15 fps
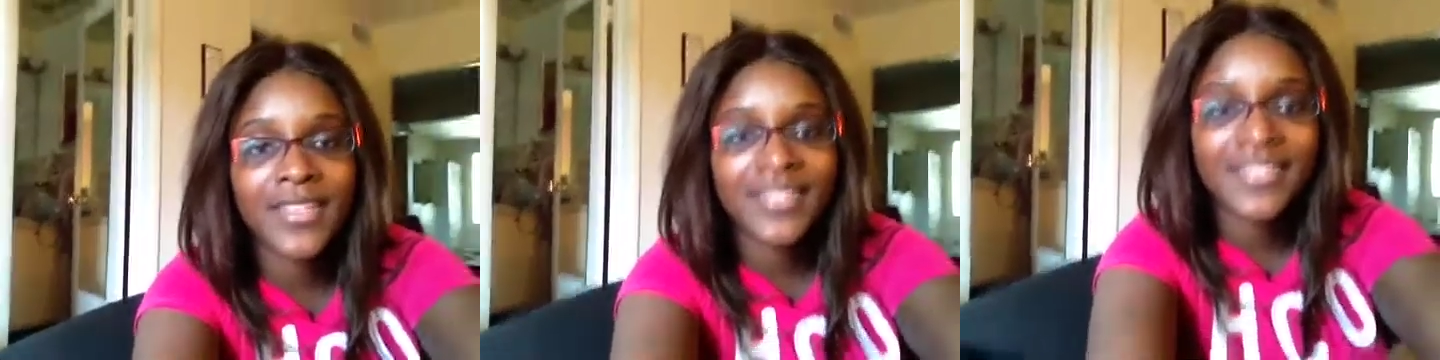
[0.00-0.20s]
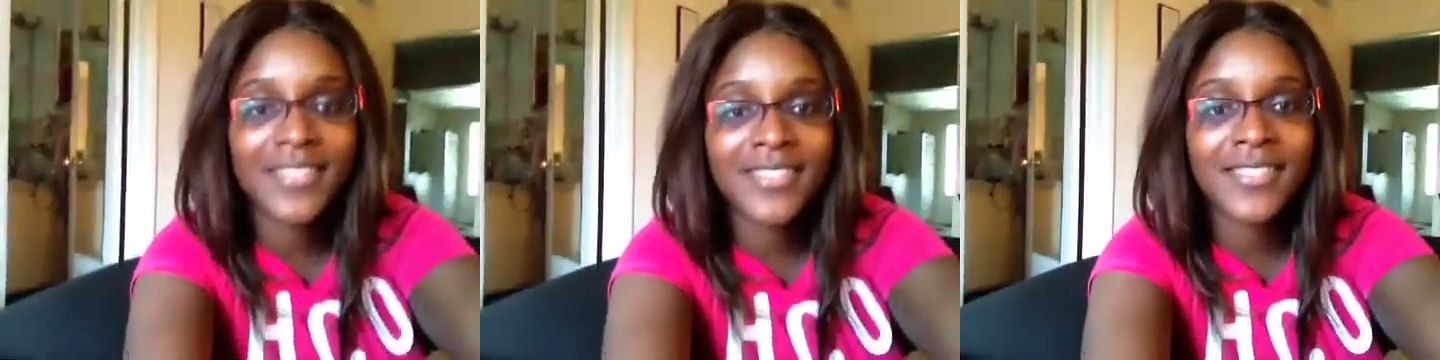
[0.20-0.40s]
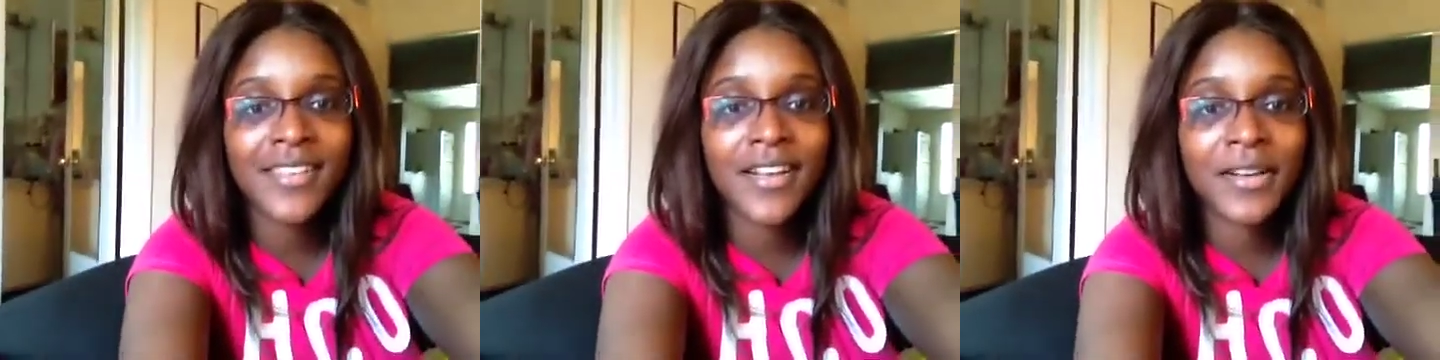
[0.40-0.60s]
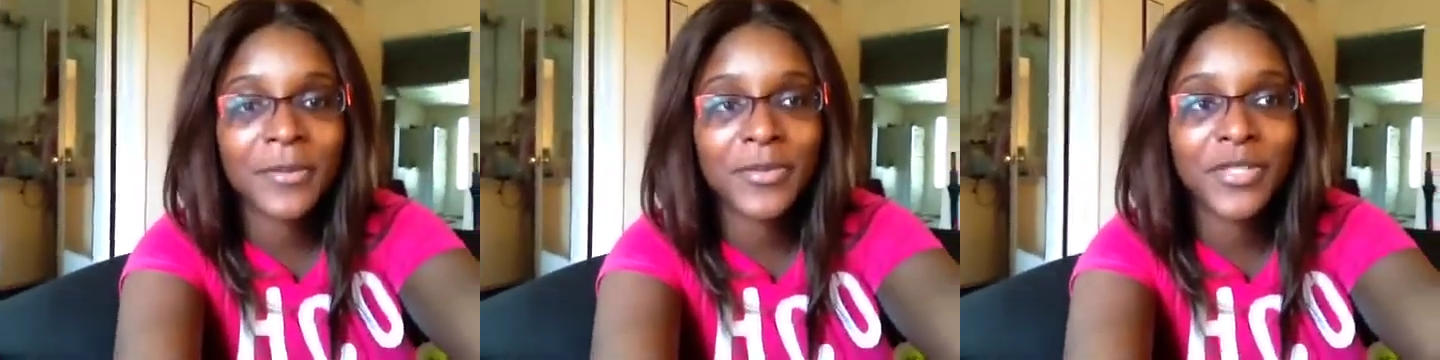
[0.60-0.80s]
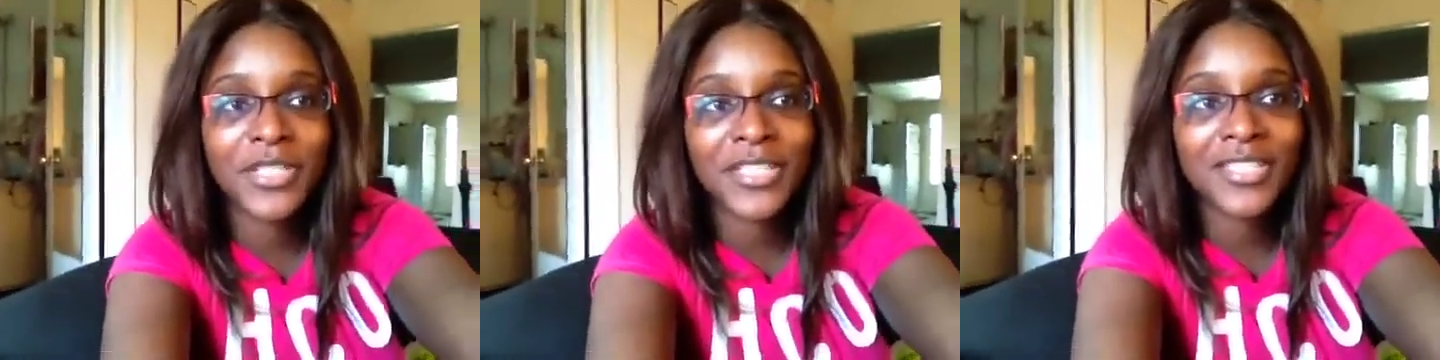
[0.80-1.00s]
Sorry, I'm
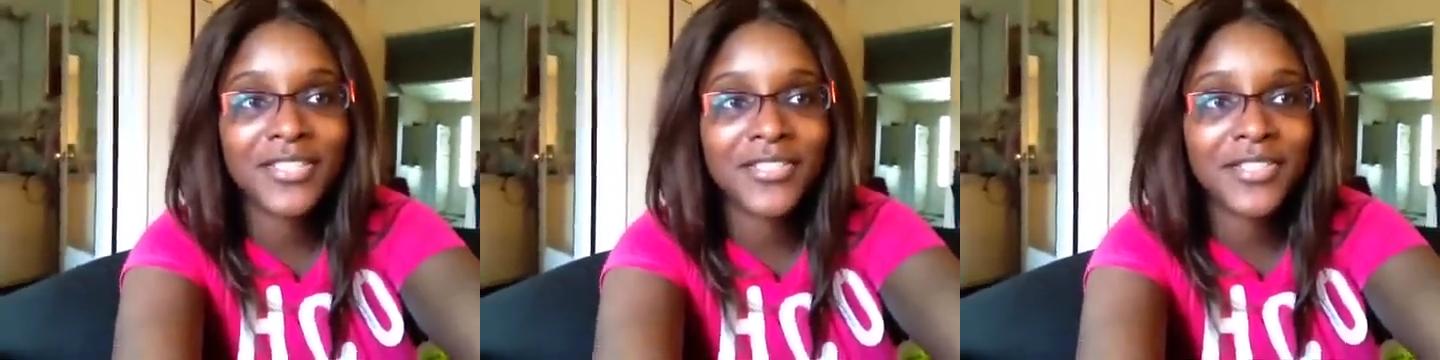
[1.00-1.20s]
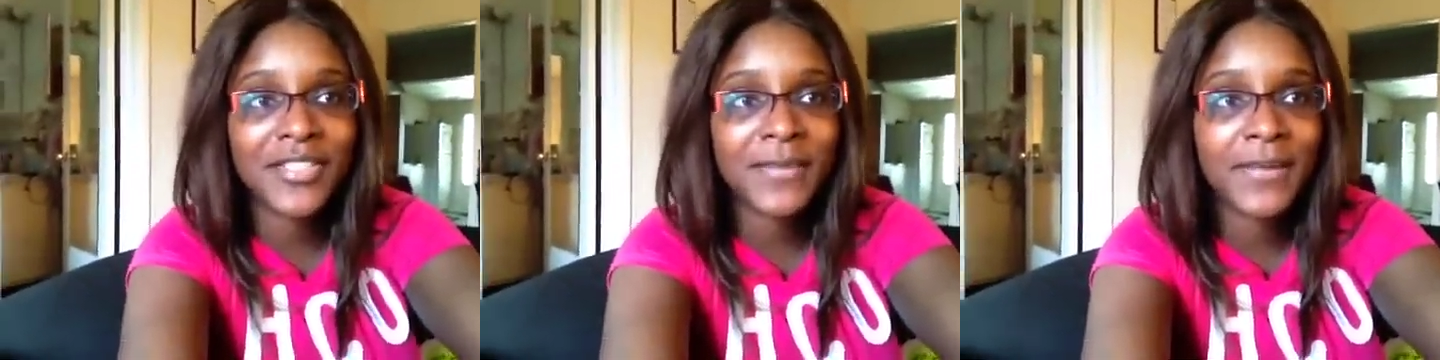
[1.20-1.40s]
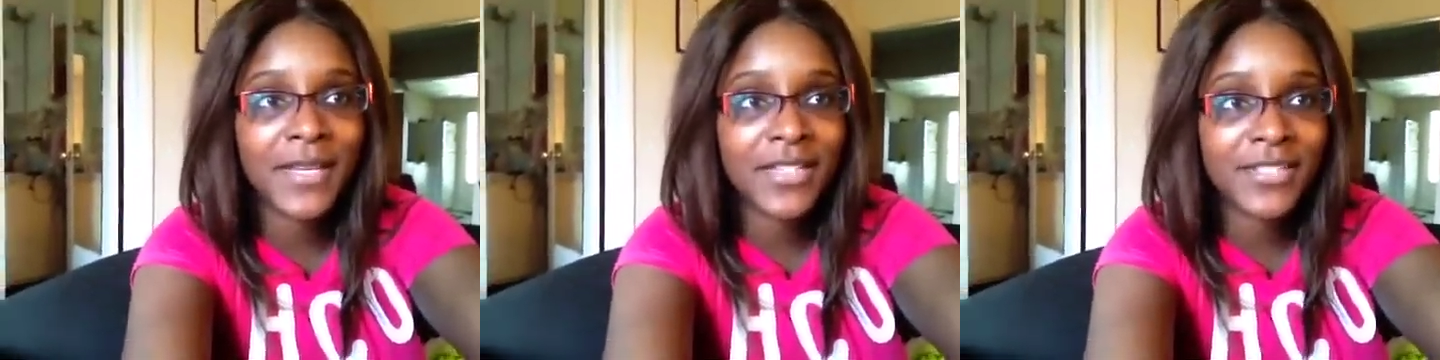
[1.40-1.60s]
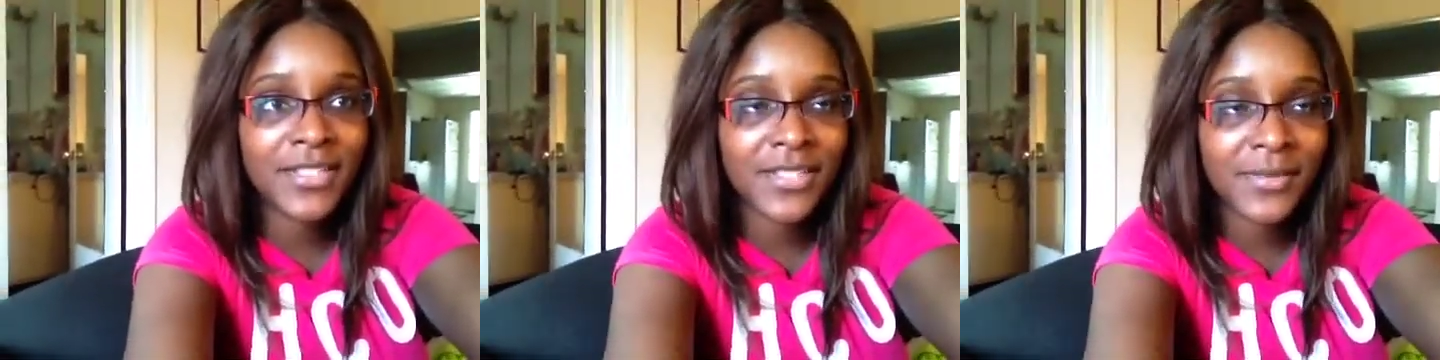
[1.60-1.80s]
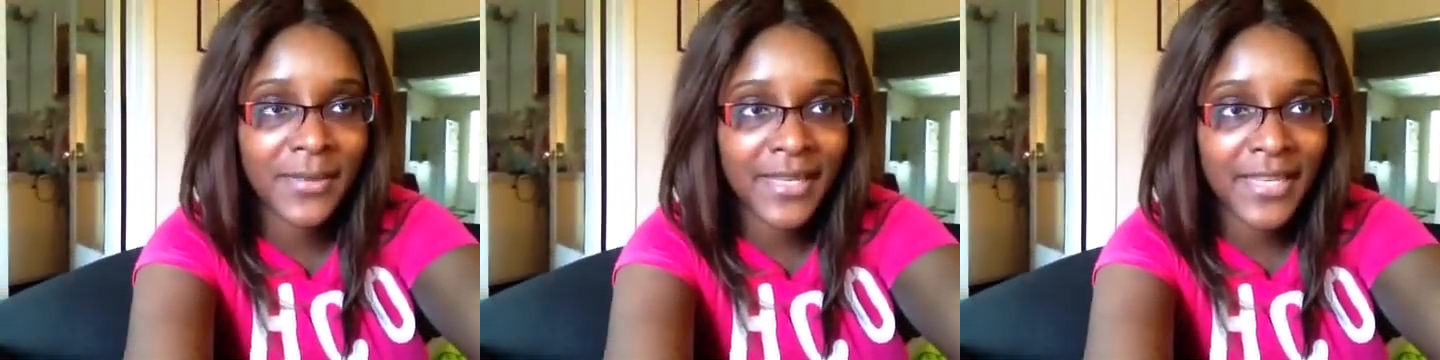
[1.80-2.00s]
trying to
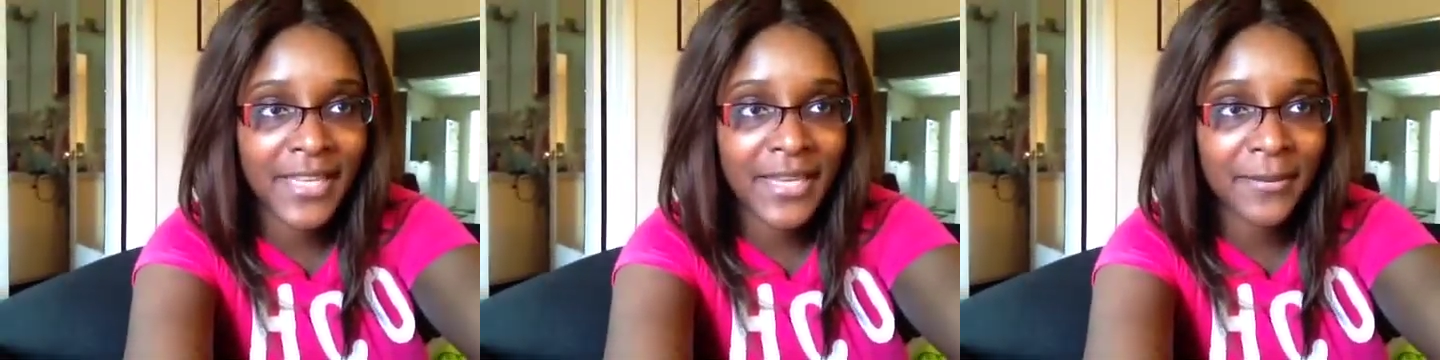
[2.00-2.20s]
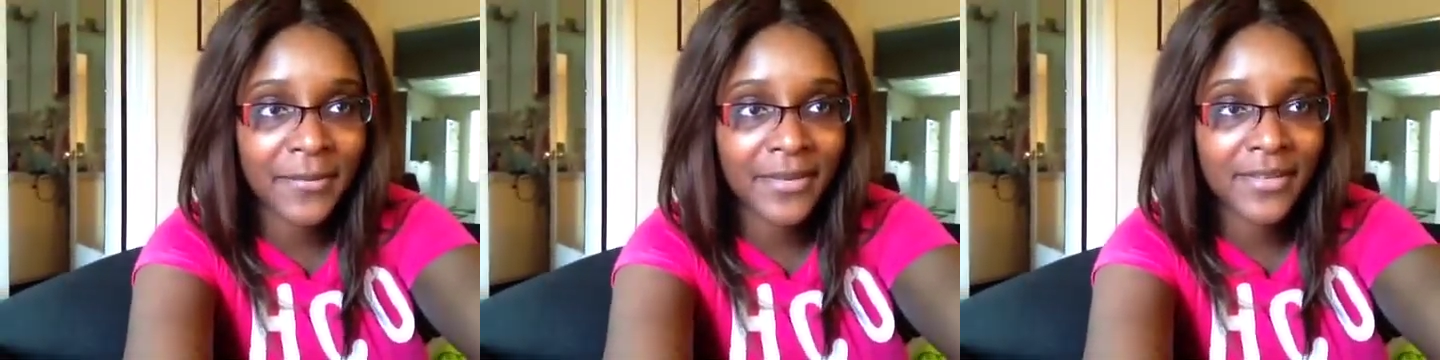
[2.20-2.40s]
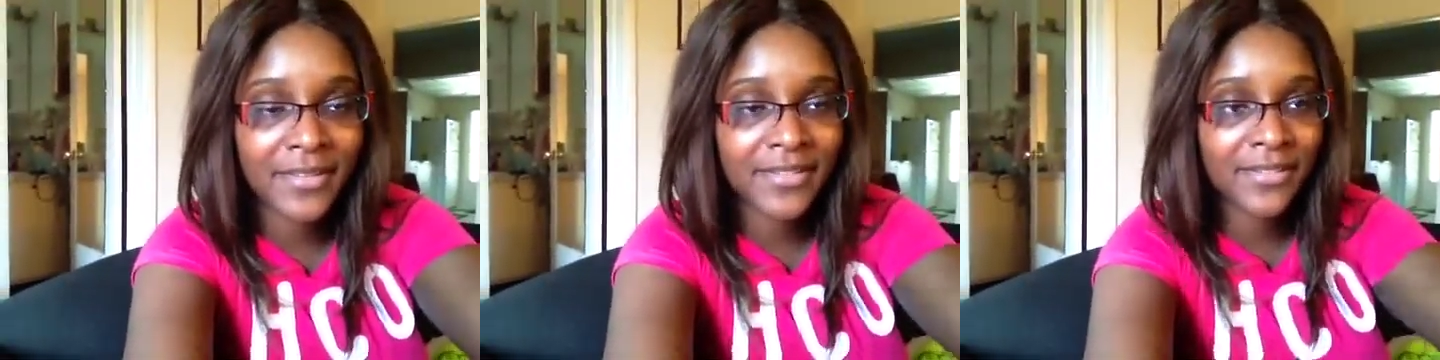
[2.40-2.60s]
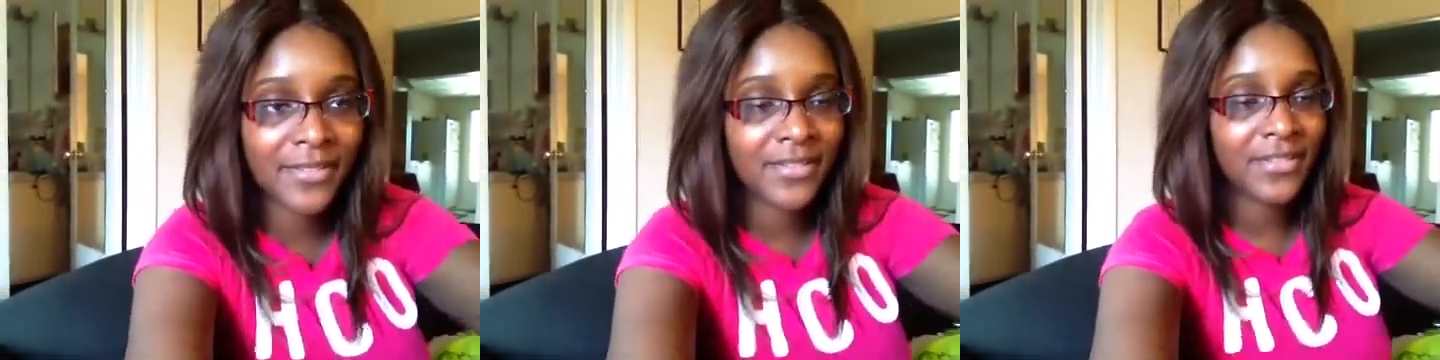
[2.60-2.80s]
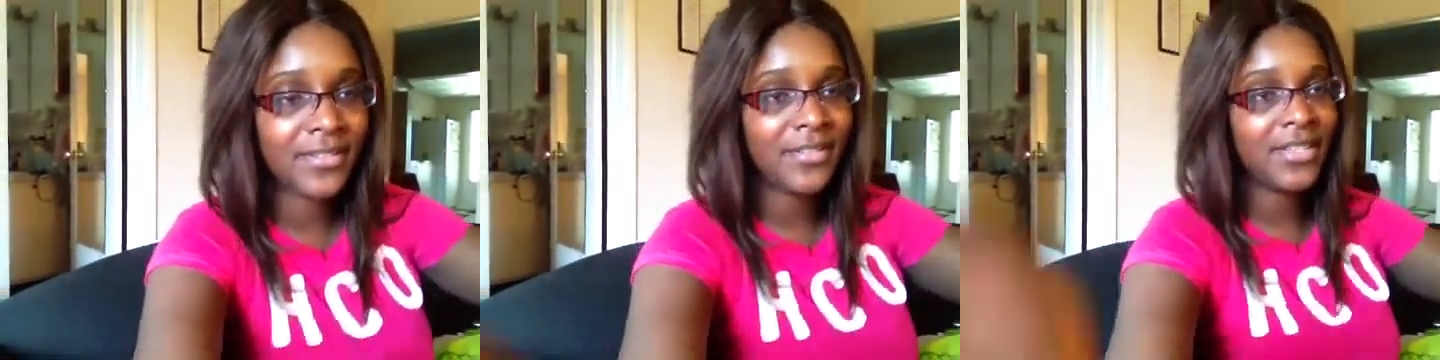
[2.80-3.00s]
adjust my camera so
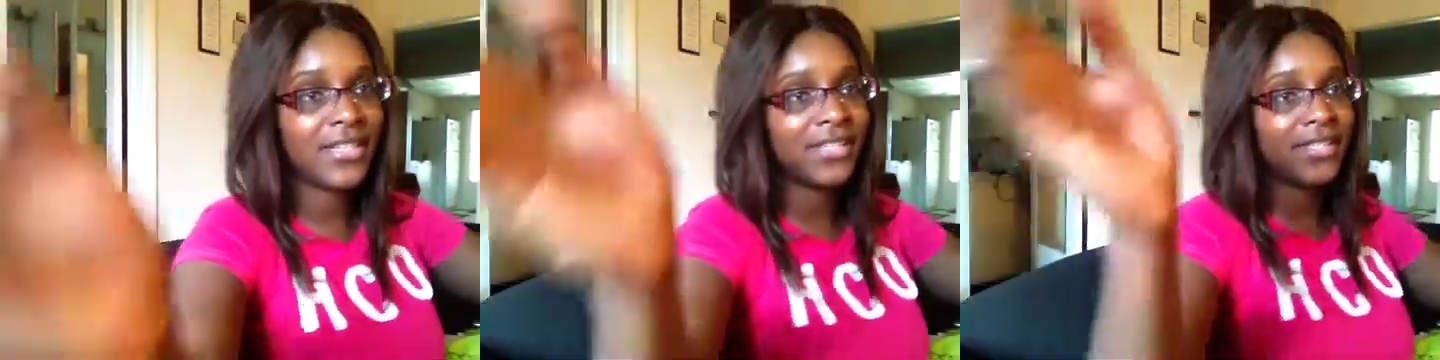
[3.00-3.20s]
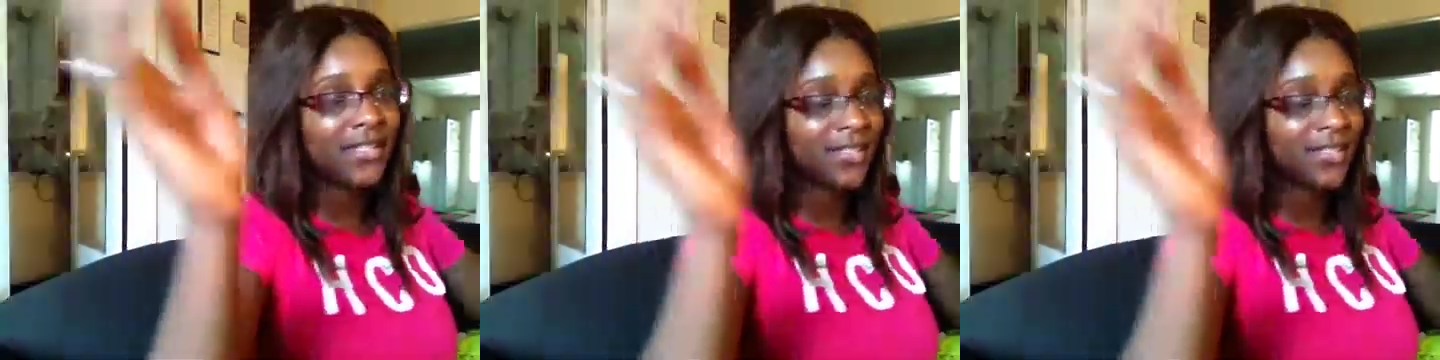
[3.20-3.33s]
that you guys